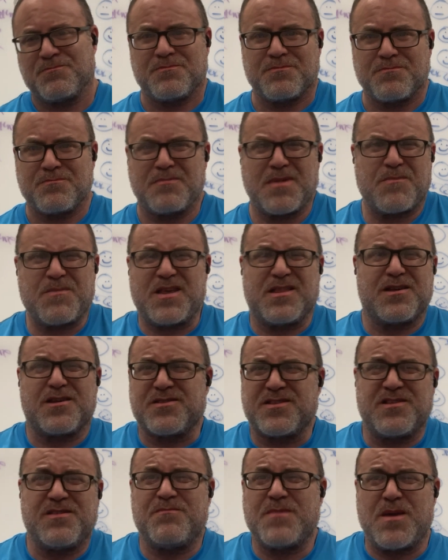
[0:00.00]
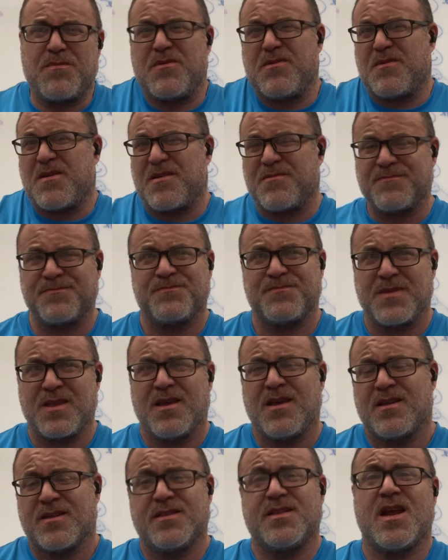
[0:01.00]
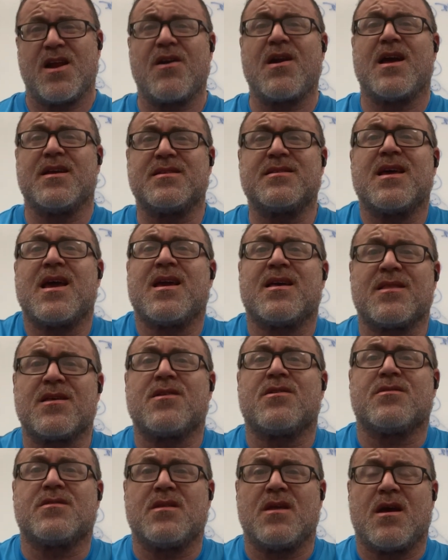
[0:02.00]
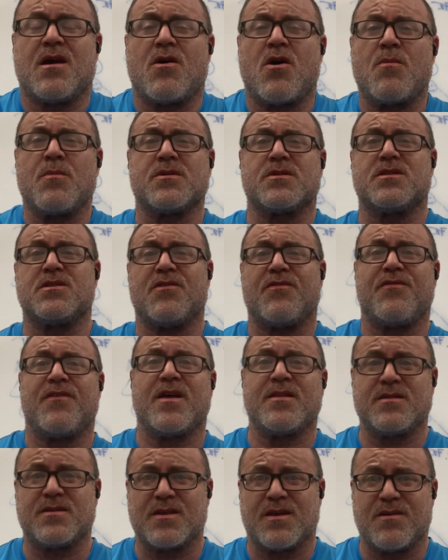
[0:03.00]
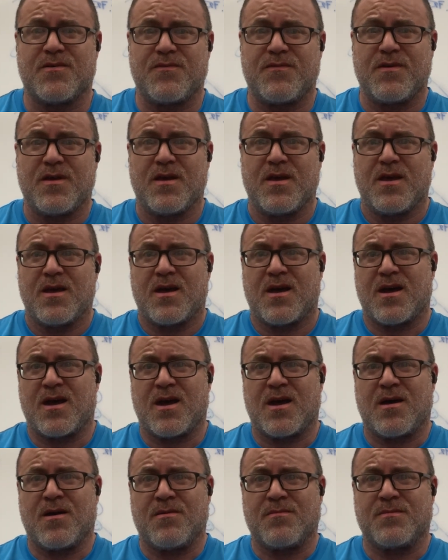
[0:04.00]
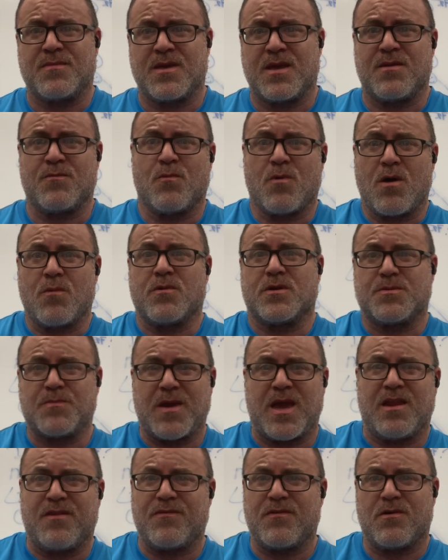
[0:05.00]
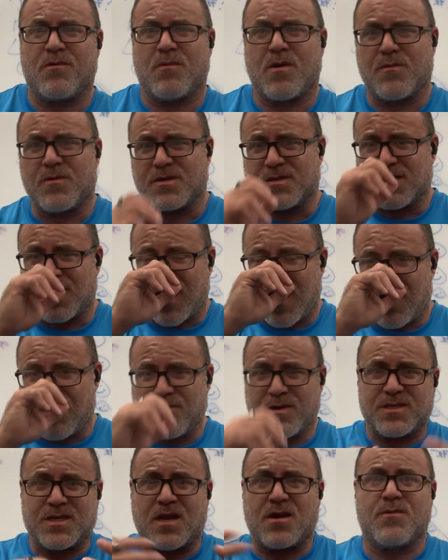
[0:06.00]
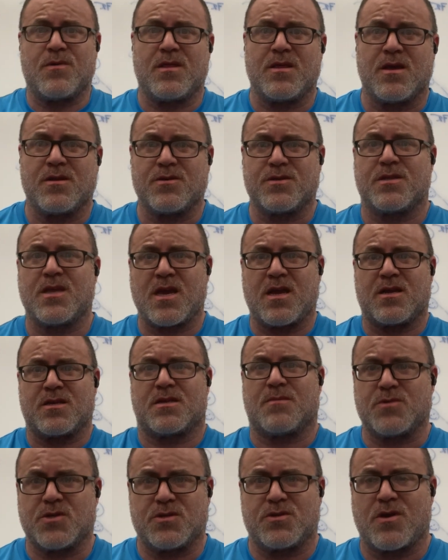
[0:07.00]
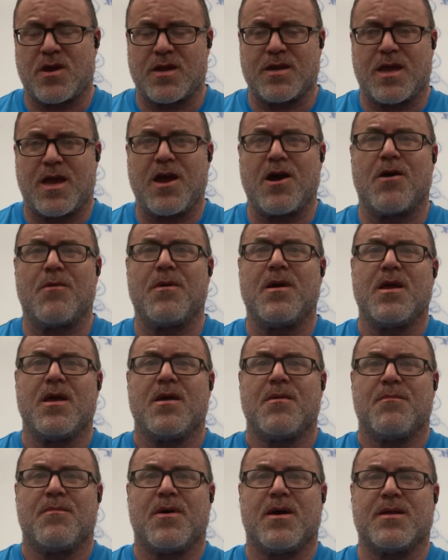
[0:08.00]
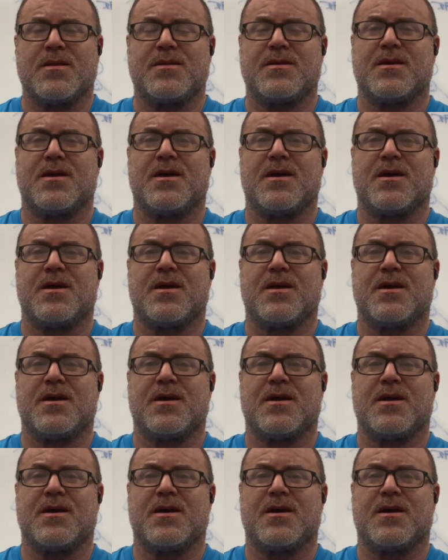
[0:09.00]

Maybe, dare I say, a little almost defensive in what was painful and what was not, which I don't really understand because I'm just trying to help. But